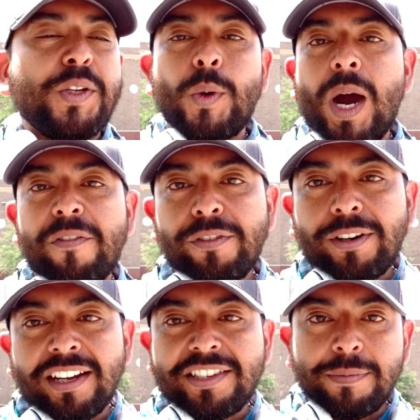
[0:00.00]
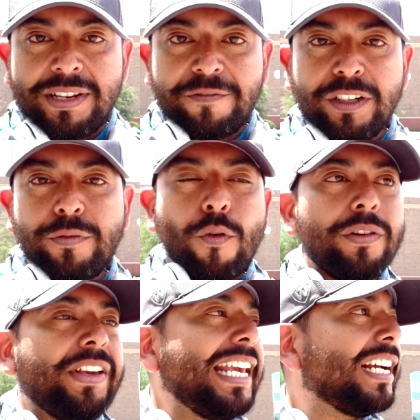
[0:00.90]
to offer on some different Ford
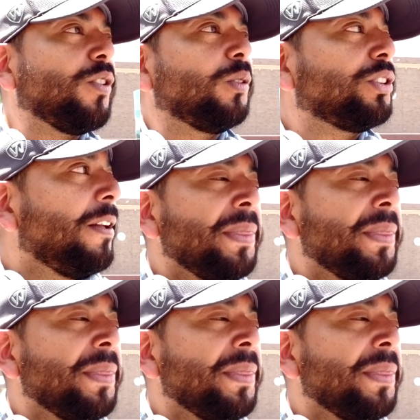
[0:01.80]
vehicles.